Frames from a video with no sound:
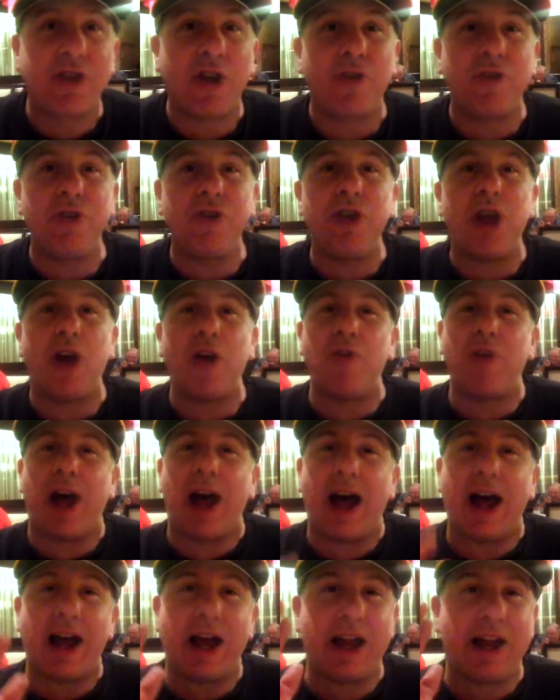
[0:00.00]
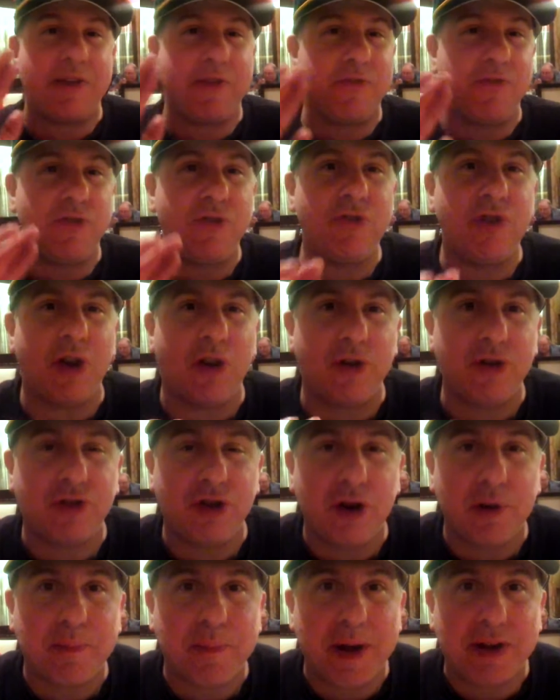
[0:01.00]
So, you know, you
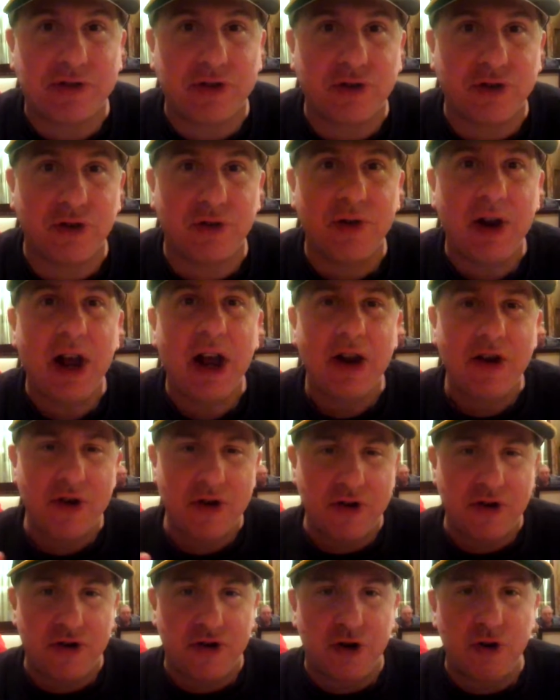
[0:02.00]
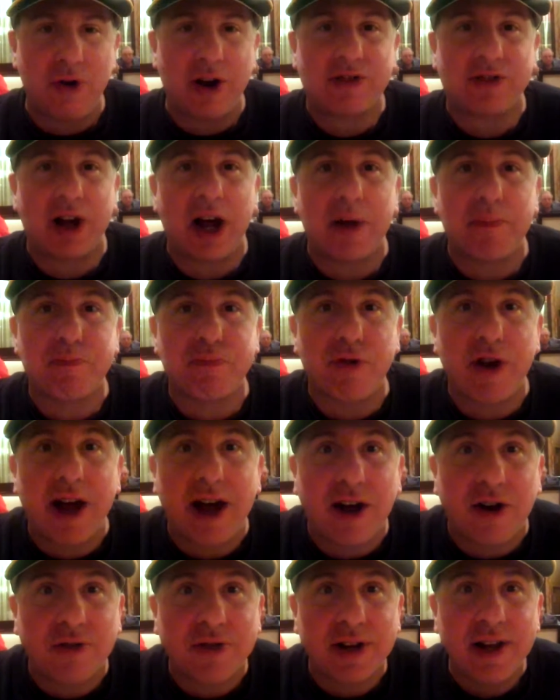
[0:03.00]
do the best you can. Do us
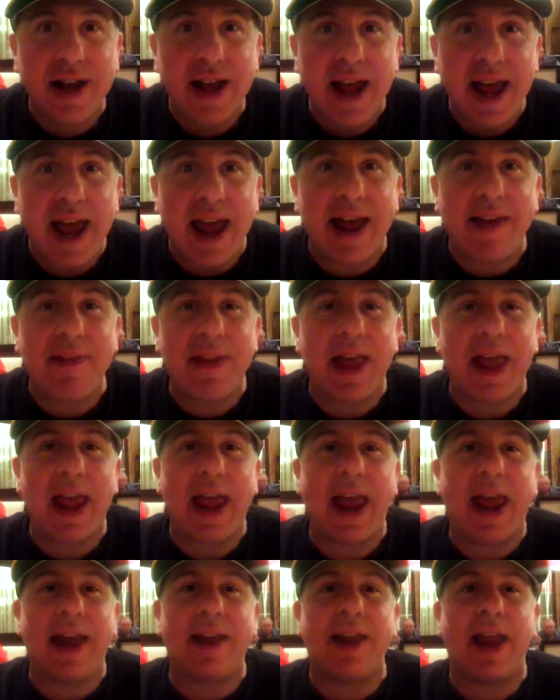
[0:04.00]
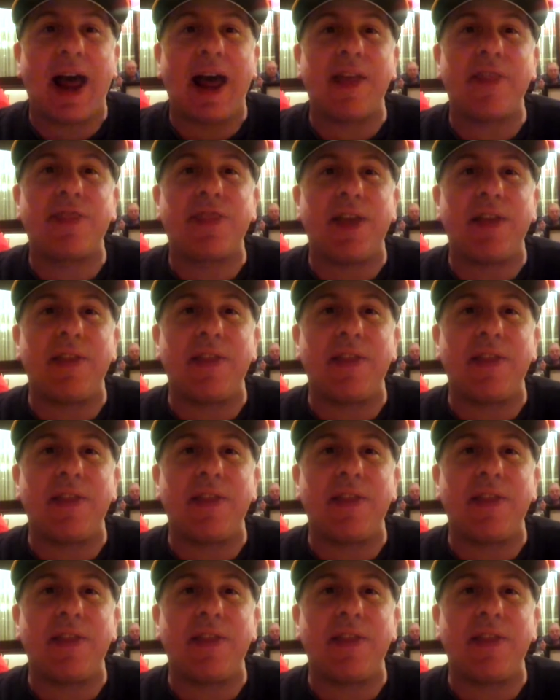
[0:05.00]
proud. And I'll